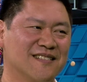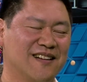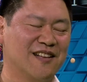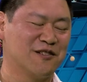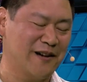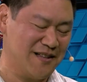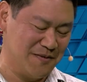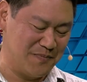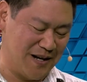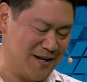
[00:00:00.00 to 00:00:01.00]
Yeah. it's great
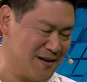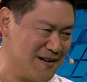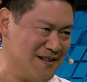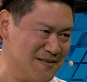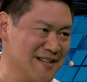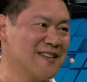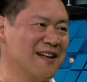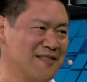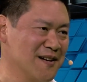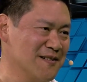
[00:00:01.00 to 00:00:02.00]
to be there. To
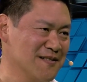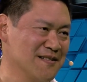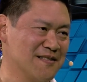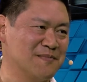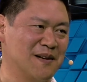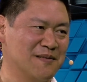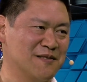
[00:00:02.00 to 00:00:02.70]
get there is sometimes